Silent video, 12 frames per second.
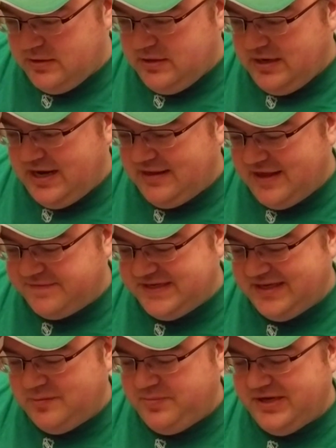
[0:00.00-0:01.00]
A
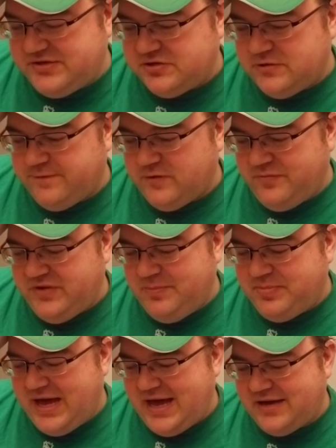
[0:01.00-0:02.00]
left-handed pitcher from the
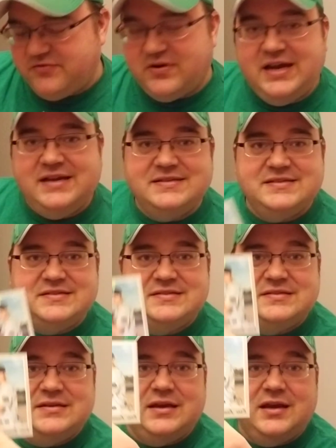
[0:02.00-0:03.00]

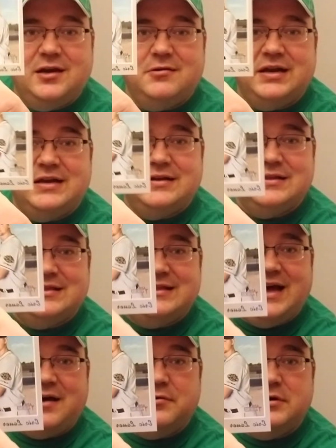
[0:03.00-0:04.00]
Padres, Eric
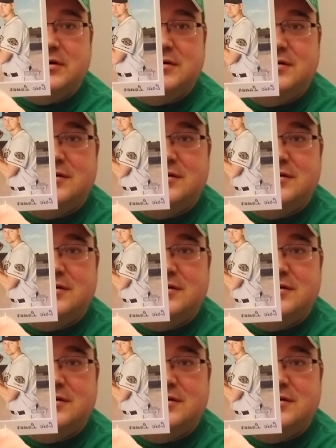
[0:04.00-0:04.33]
Lauer.